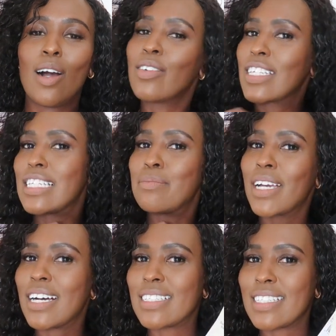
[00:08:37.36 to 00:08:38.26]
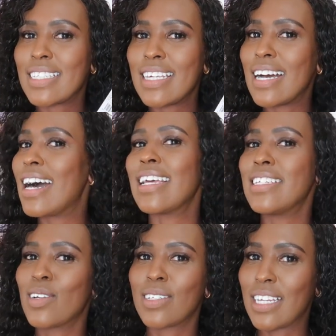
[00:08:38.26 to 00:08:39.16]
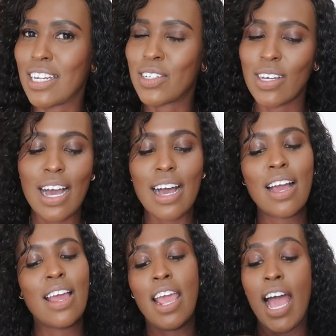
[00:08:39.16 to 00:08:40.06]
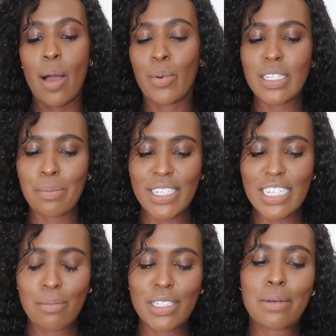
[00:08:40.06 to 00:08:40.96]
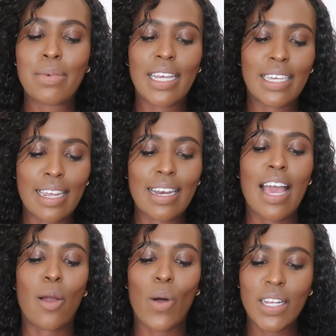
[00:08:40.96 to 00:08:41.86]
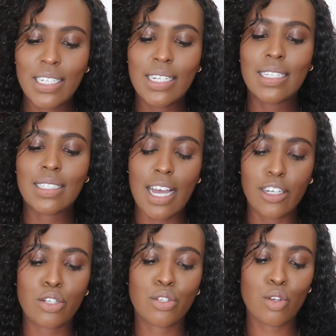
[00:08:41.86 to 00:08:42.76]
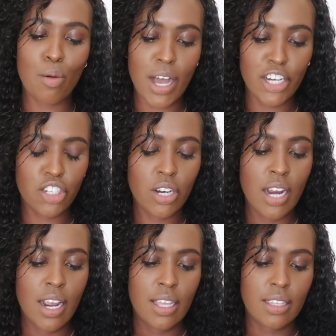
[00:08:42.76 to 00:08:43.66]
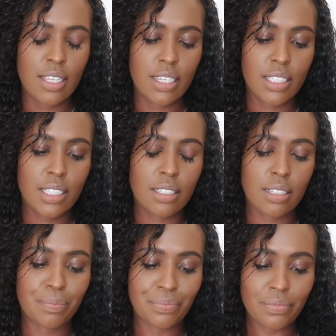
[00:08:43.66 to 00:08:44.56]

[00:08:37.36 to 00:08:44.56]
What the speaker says: Obviously, because it's here, I did not sell it to her. I was a bit tempted, but again, I wanted this skirt so much. This,